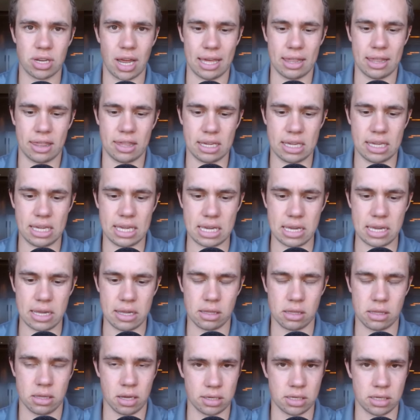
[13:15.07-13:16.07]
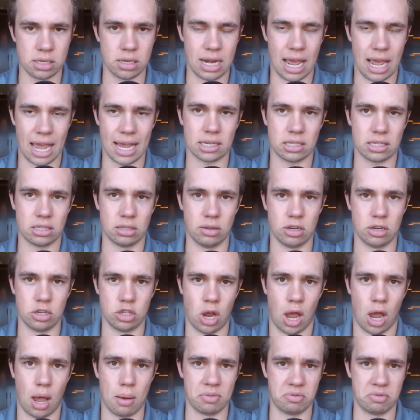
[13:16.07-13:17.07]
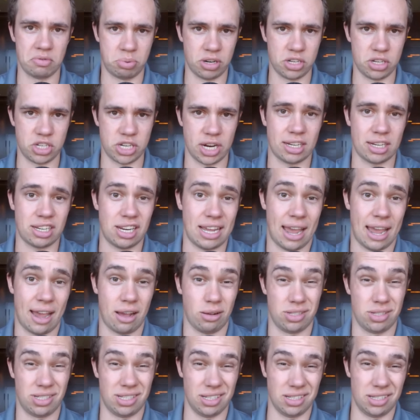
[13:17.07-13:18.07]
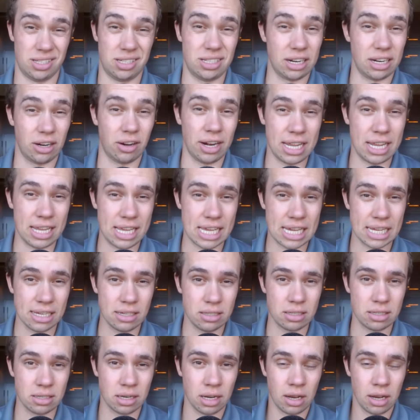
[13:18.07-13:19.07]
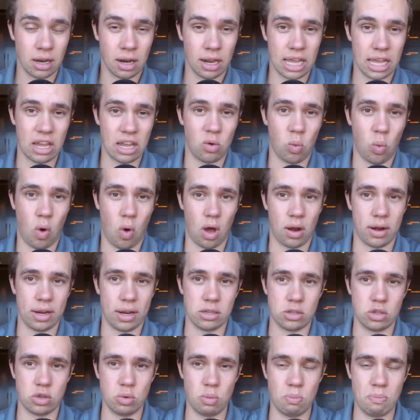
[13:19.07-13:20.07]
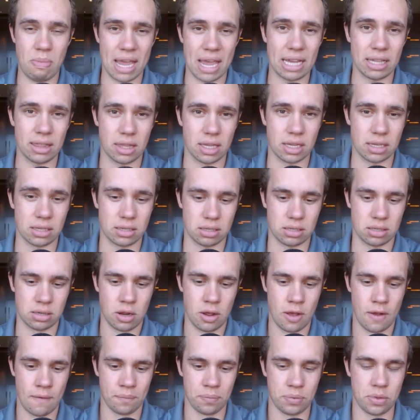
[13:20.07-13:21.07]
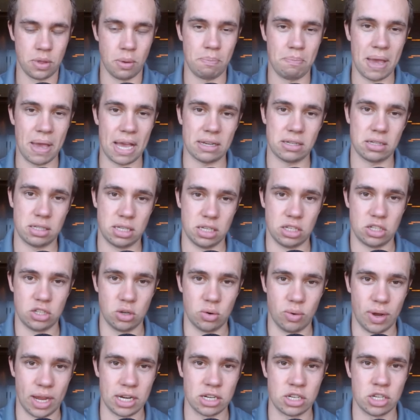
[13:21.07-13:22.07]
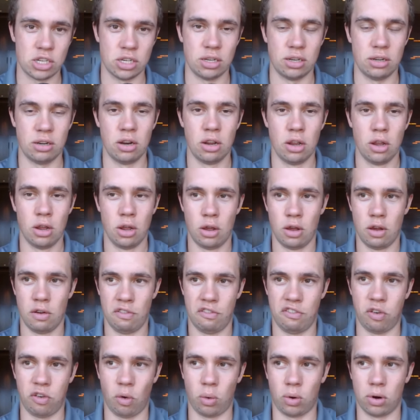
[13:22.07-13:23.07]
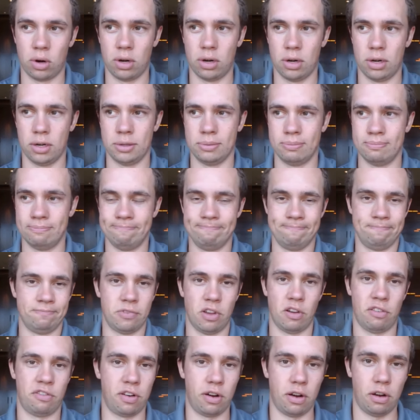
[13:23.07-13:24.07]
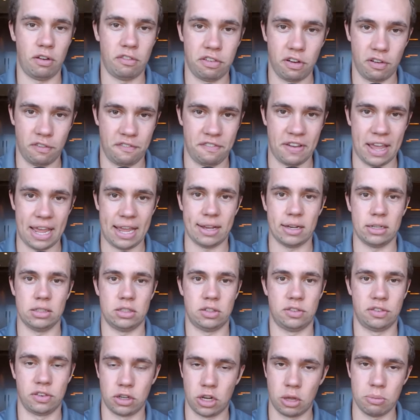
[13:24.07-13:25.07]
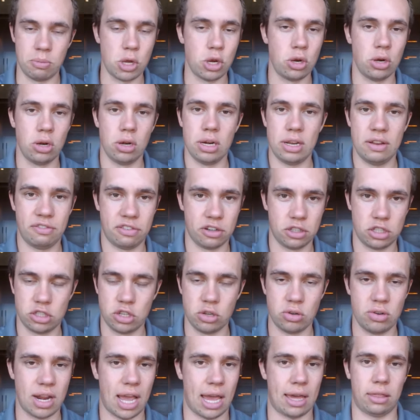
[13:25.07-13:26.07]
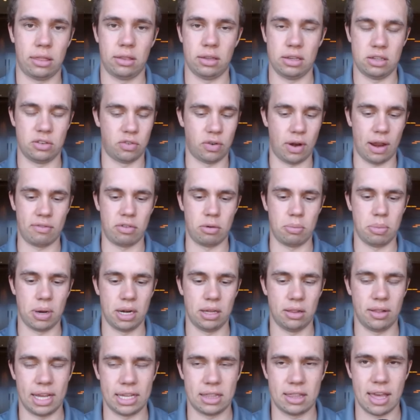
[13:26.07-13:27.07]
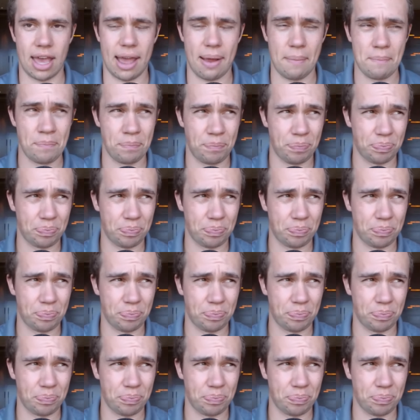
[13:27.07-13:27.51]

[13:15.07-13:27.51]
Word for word: I think he does an excellent job of projecting how sincere he is in wanting to make this the best situation for, for, for fans, for community, for student athletes, for everybody like that.